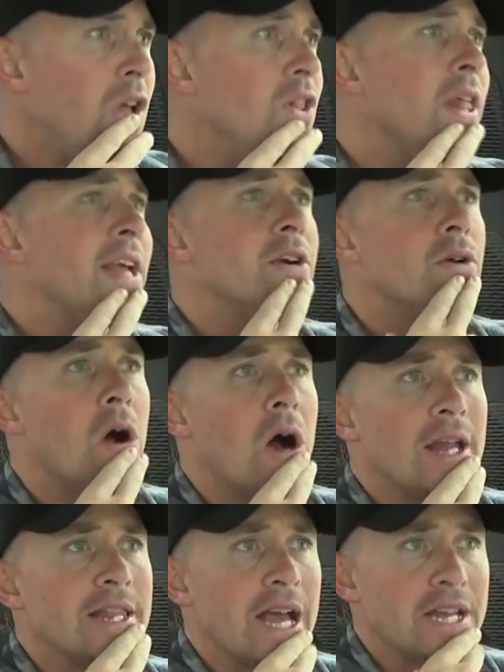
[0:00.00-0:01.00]
Later
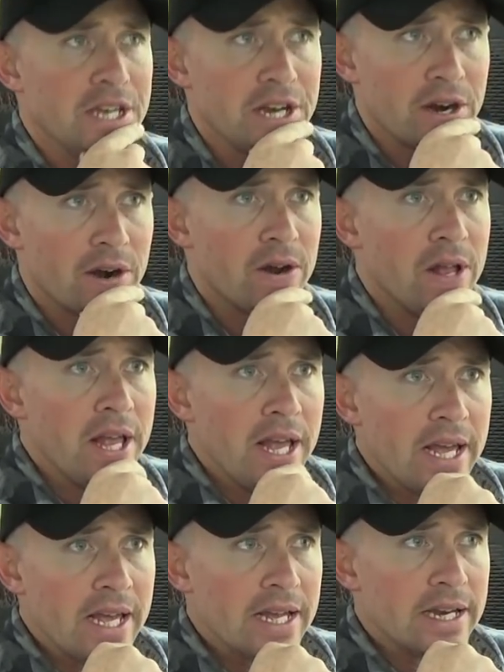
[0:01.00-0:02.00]
on that year
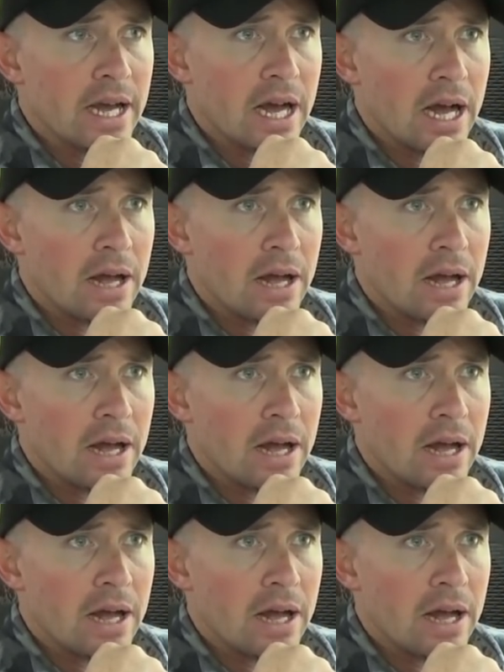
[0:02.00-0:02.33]
in